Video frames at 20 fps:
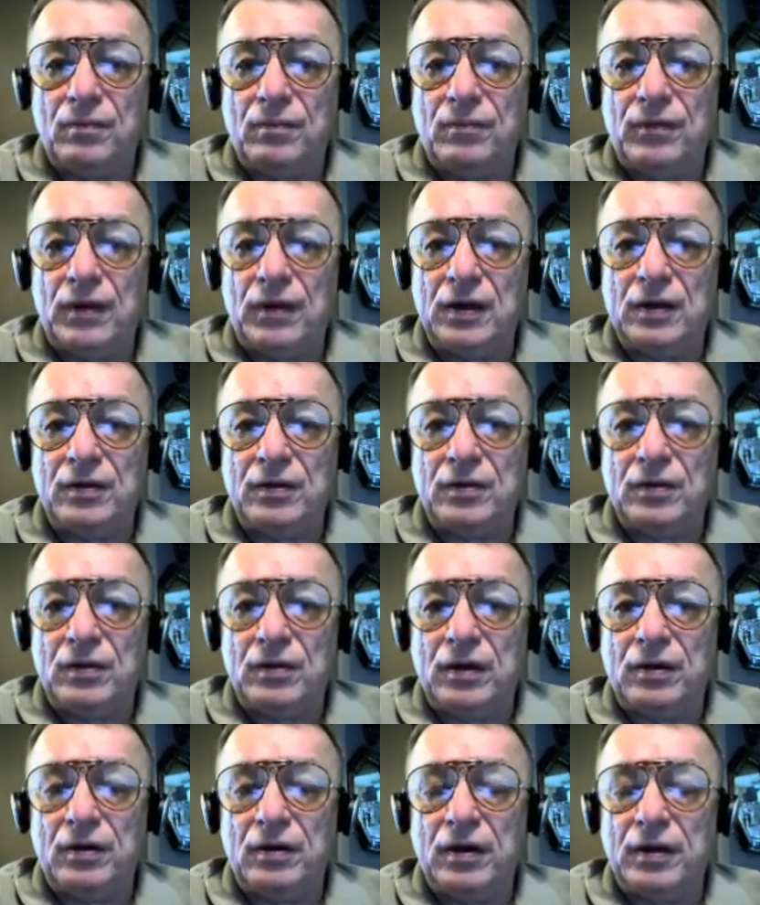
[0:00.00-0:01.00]
via your
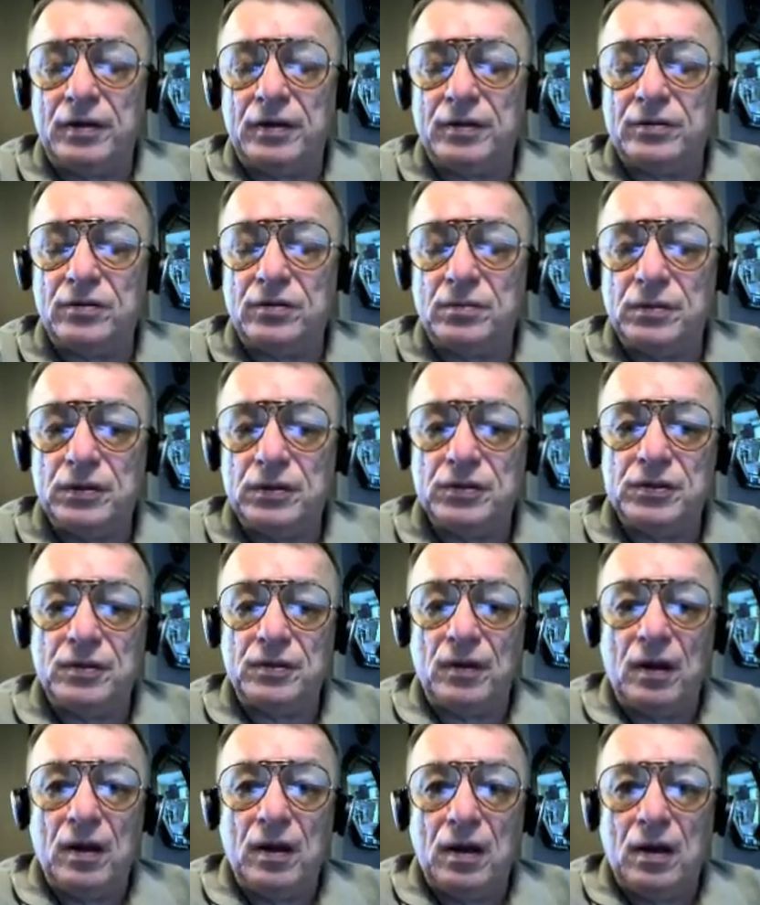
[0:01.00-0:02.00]
internet distribution.
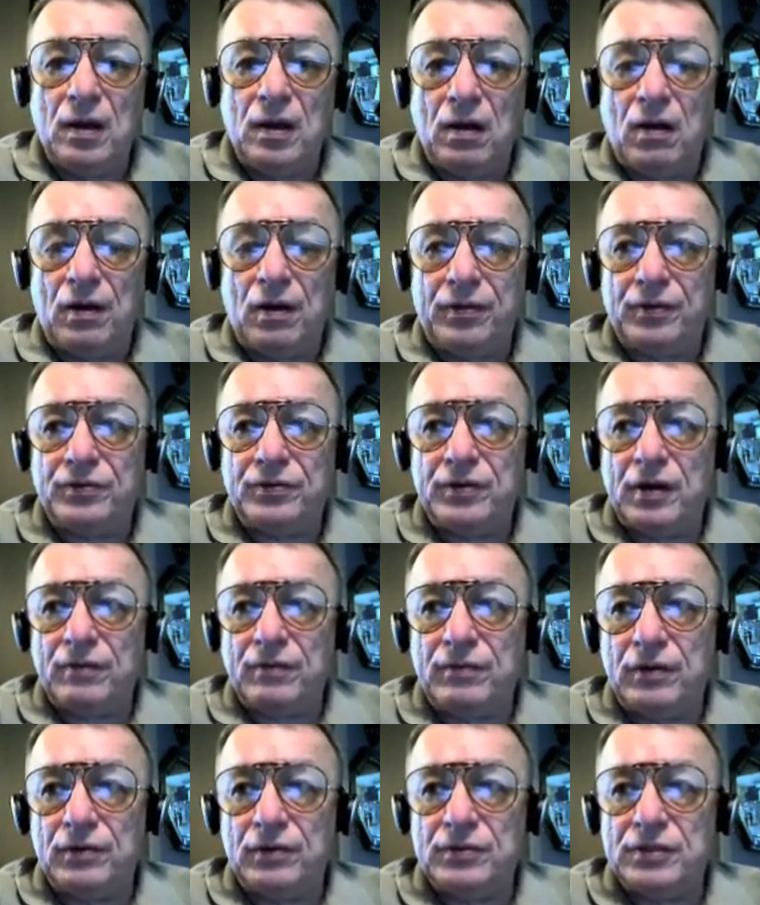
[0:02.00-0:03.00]
Authors have
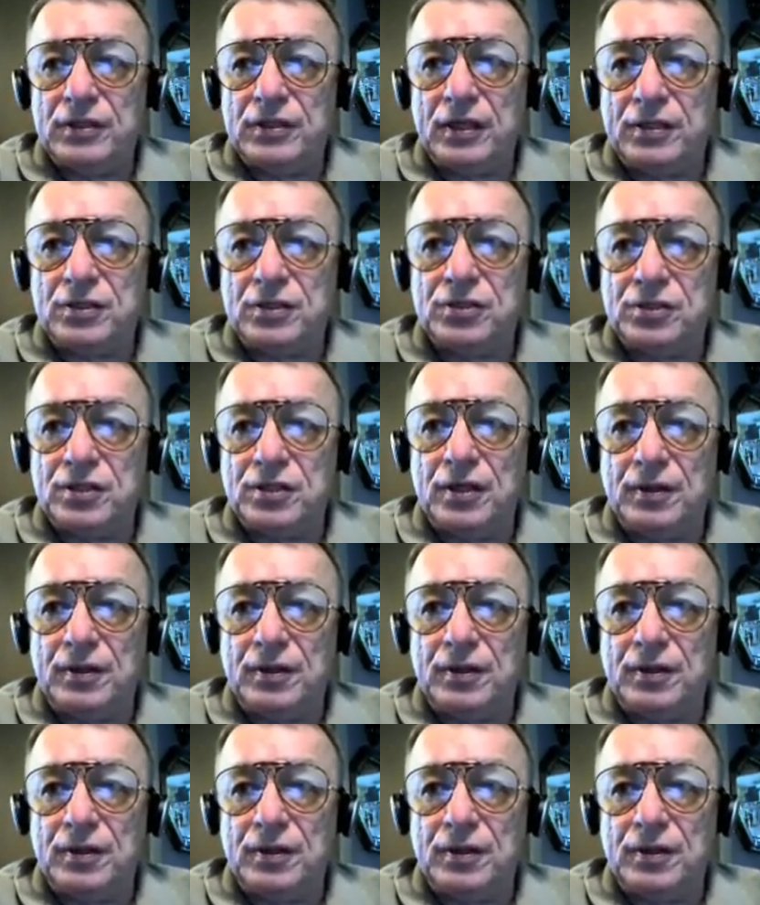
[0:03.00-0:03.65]
no such